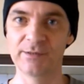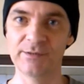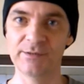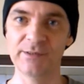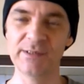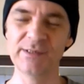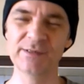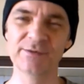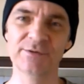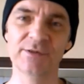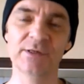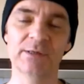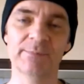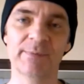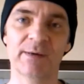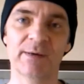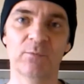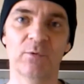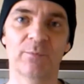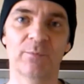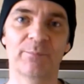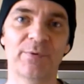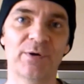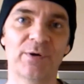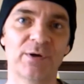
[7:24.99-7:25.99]
You need to think
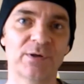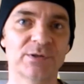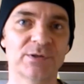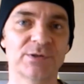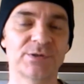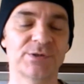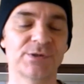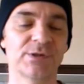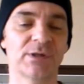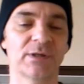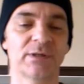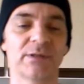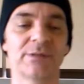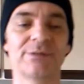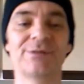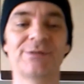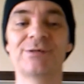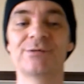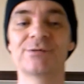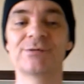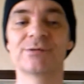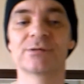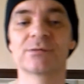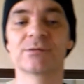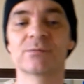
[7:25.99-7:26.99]
about what perches you're going to
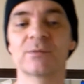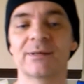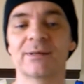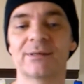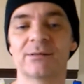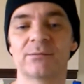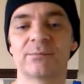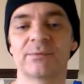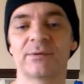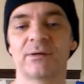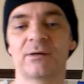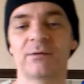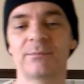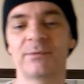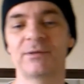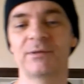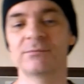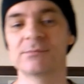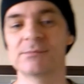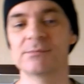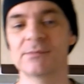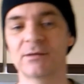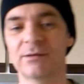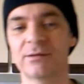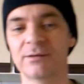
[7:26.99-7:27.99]
use as well. I
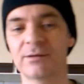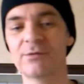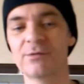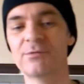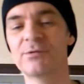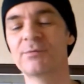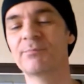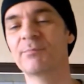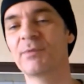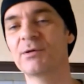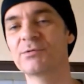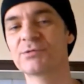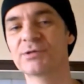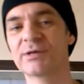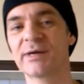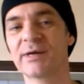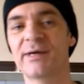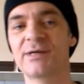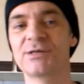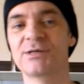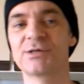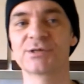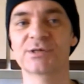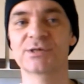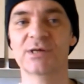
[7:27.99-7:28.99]
mean, I know that most
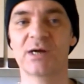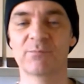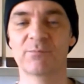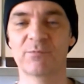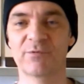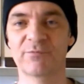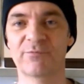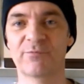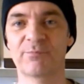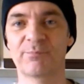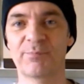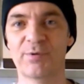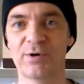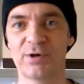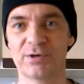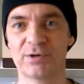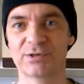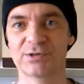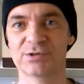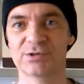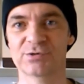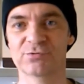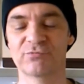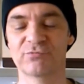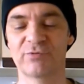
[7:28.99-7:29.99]
cages come with
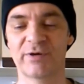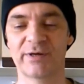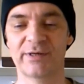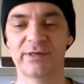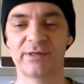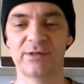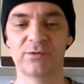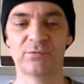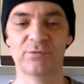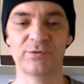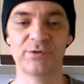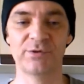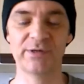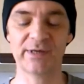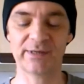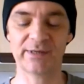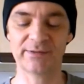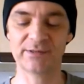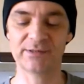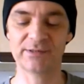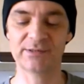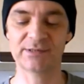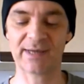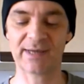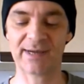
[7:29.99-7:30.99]
perches already, or you
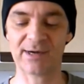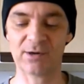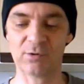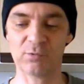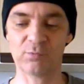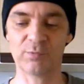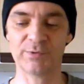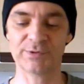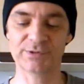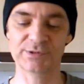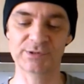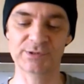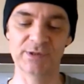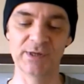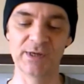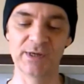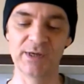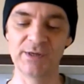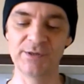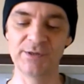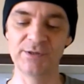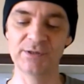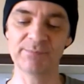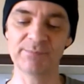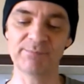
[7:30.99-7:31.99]
get the dowel, which
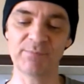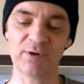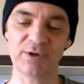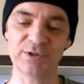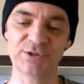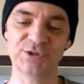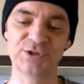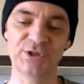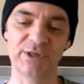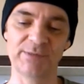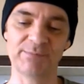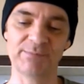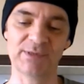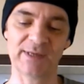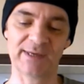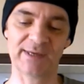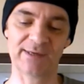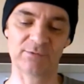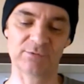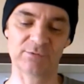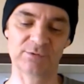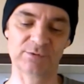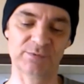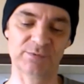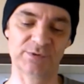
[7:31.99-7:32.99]
you can buy cheap
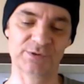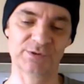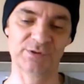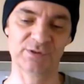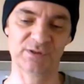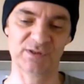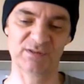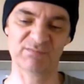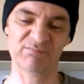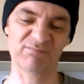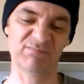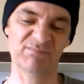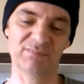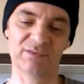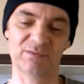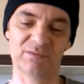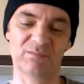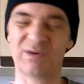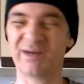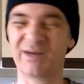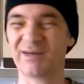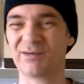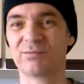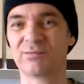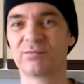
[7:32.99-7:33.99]
dowels, which are
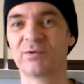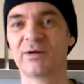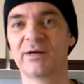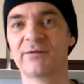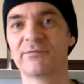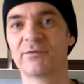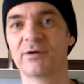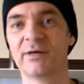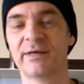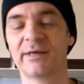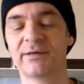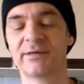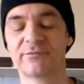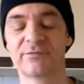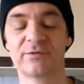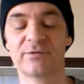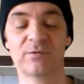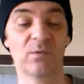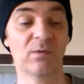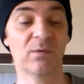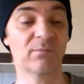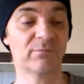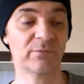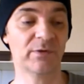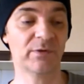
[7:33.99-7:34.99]
well, well whatever length
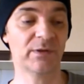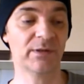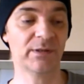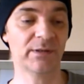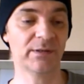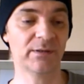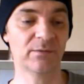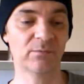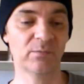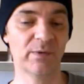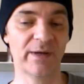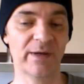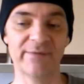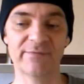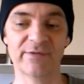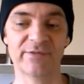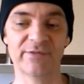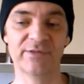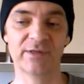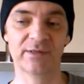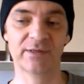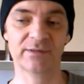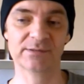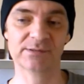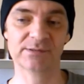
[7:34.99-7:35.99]
you want really, whatever
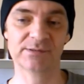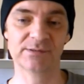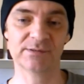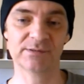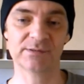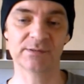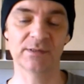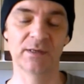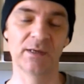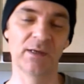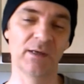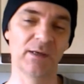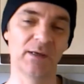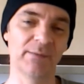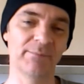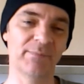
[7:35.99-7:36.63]
thickness is.